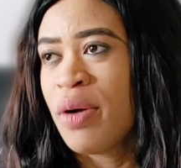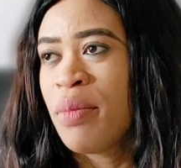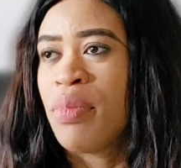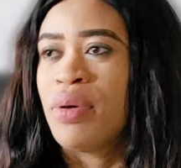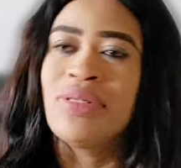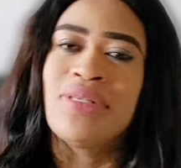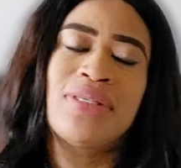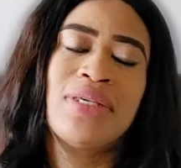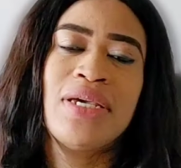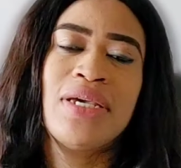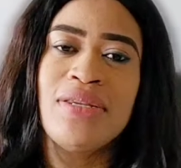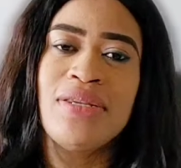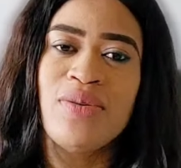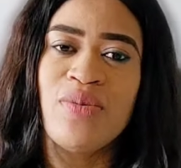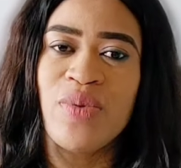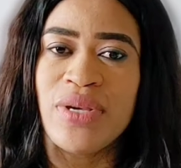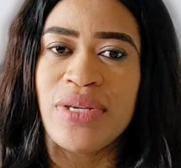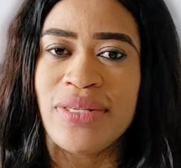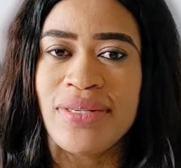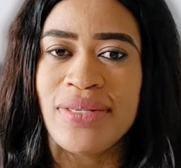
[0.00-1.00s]
But
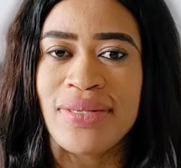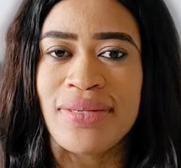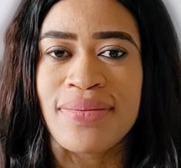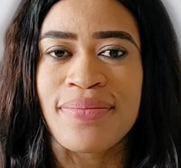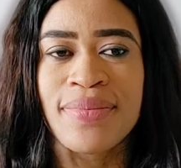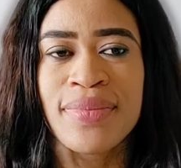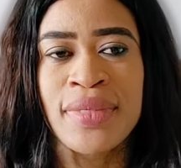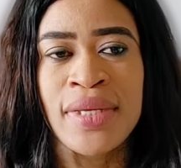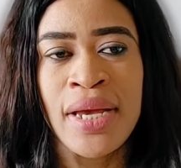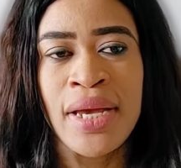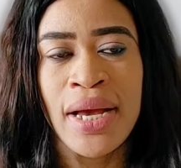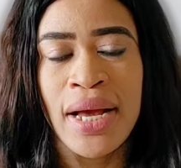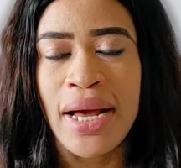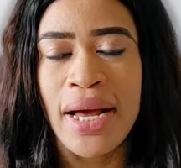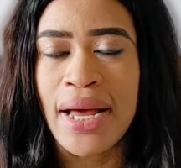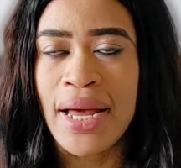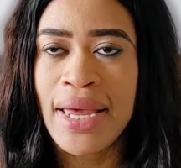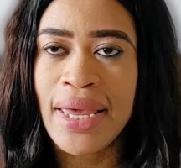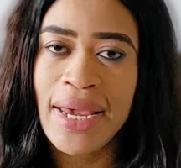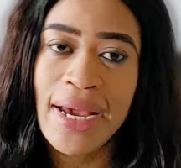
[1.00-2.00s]
anyways,
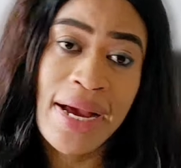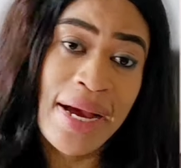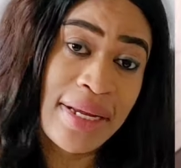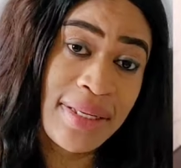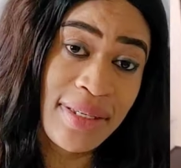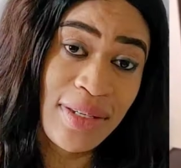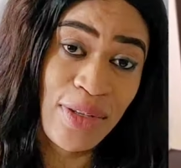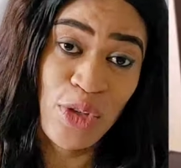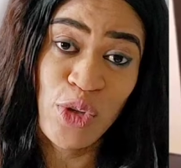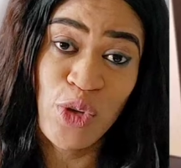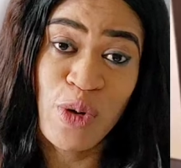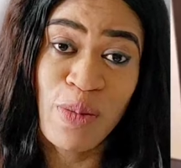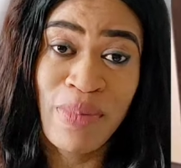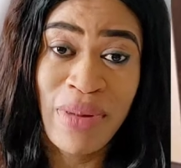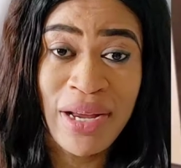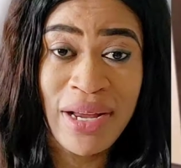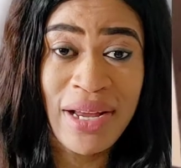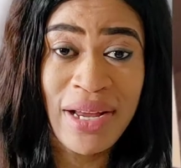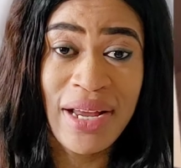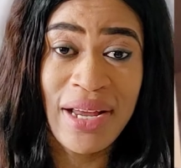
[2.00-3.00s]
I had
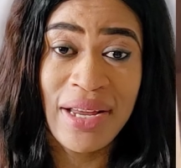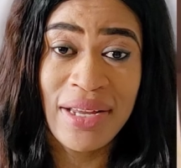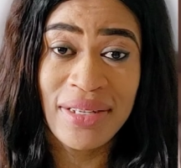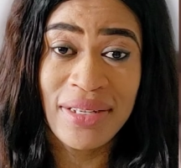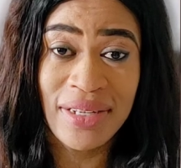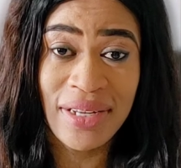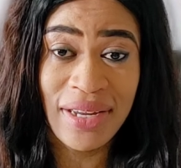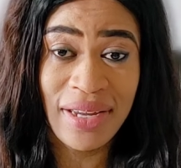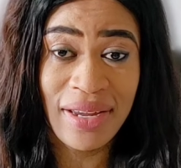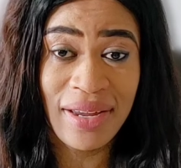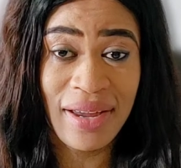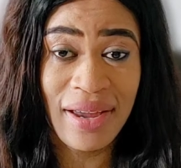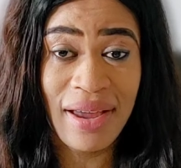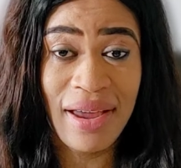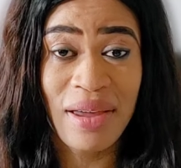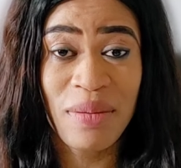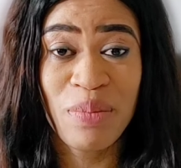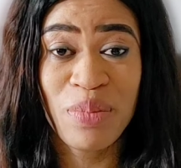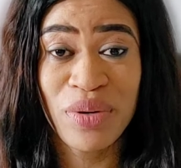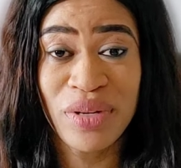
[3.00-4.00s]
Chioma, and
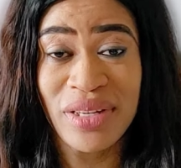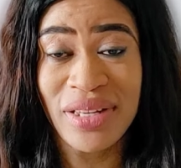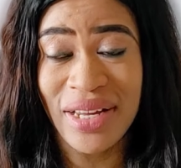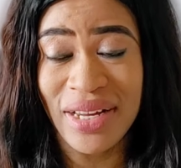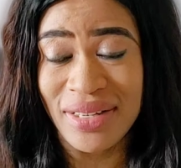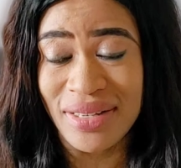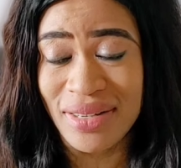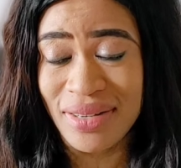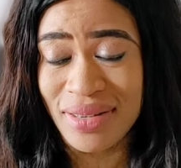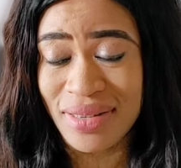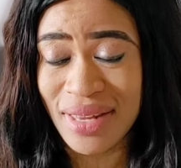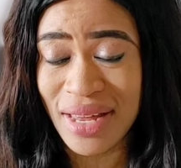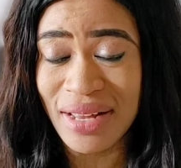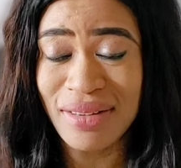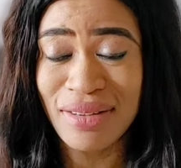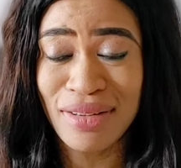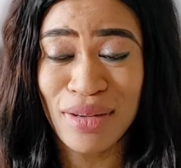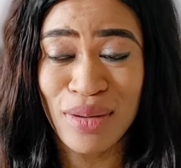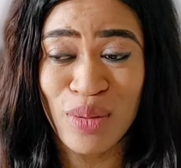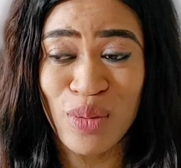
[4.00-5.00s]
I pray that
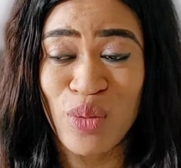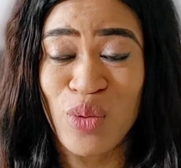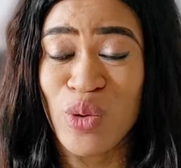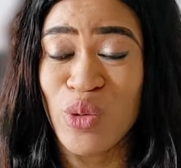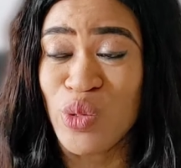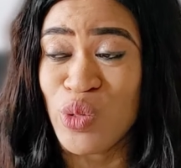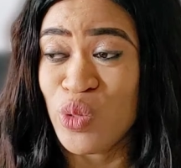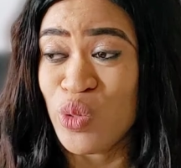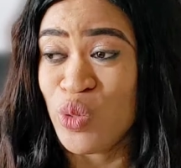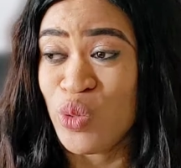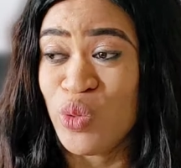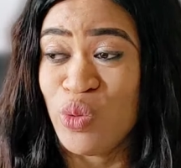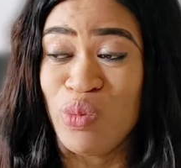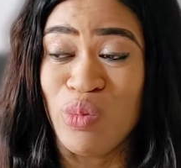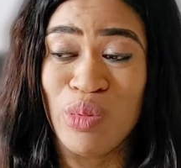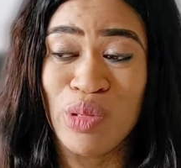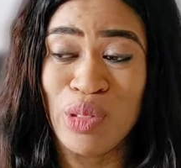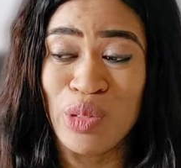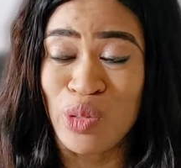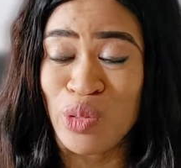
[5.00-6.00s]
that girl will continue to
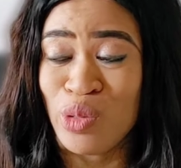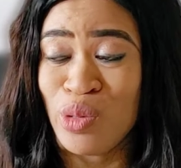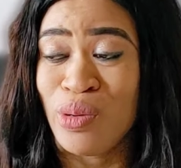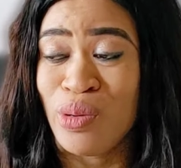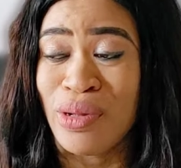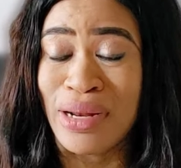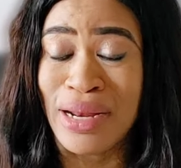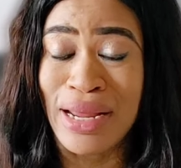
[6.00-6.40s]
be strong.